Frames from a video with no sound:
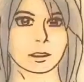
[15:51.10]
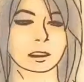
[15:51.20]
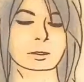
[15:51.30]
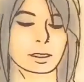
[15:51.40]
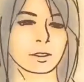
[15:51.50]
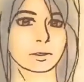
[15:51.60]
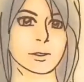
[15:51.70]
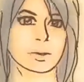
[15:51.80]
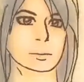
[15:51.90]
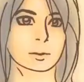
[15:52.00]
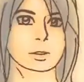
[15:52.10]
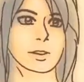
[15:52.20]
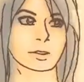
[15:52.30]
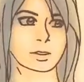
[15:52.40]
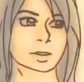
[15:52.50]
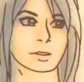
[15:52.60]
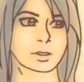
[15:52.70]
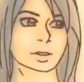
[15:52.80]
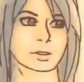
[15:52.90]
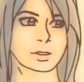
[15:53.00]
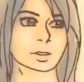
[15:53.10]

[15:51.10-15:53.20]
I mean, I didn't really have to ask, I guess.